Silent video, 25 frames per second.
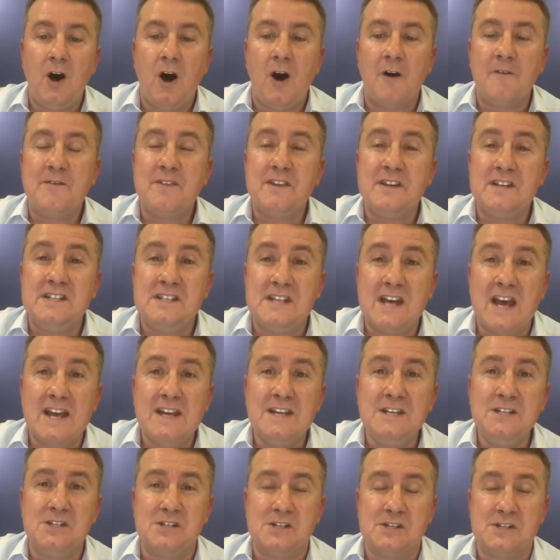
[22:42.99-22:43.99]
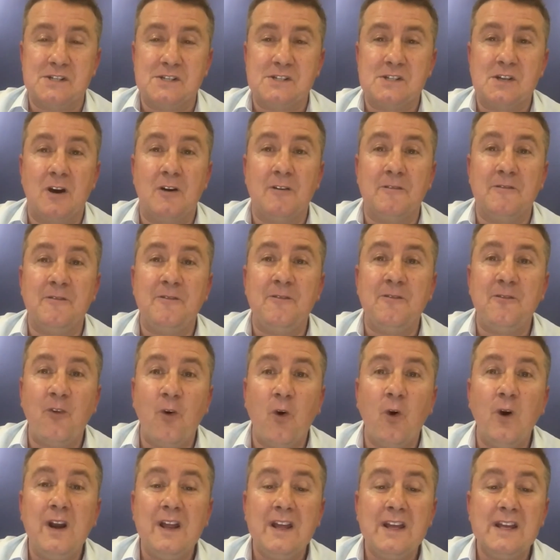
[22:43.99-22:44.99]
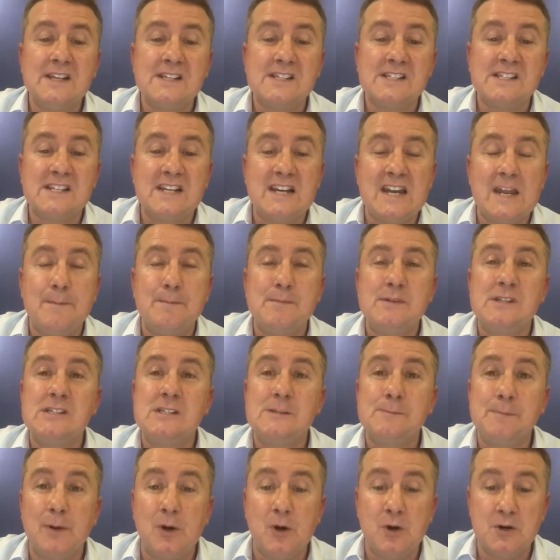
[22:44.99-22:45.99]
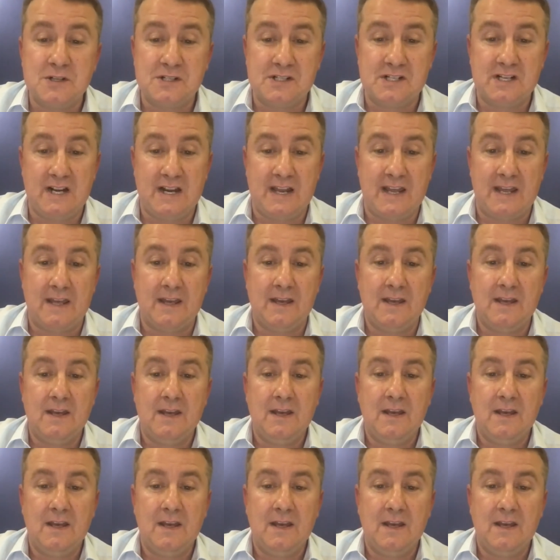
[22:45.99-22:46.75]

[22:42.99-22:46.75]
of the dangers of falling asleep spiritually,